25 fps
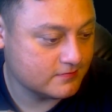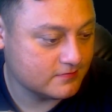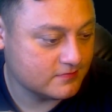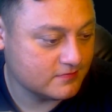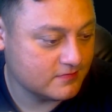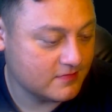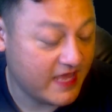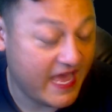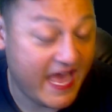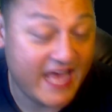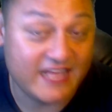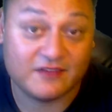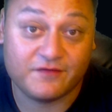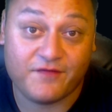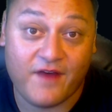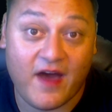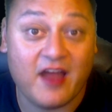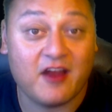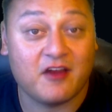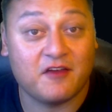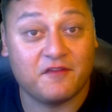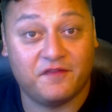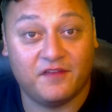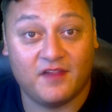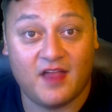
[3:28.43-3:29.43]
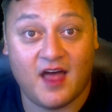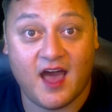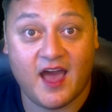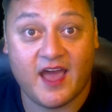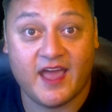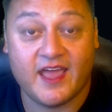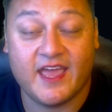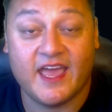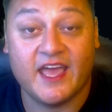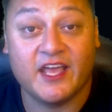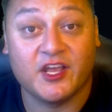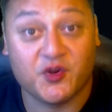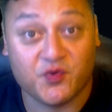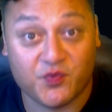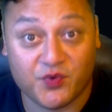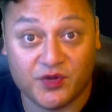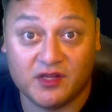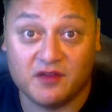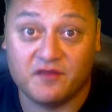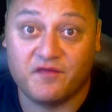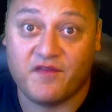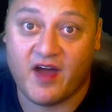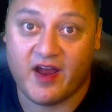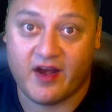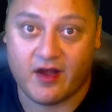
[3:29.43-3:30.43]
has Firefly and Guerilla
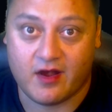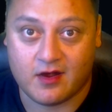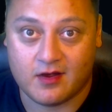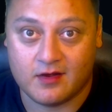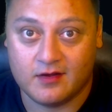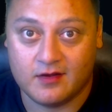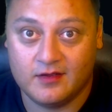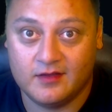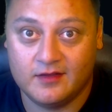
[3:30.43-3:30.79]
Fighter.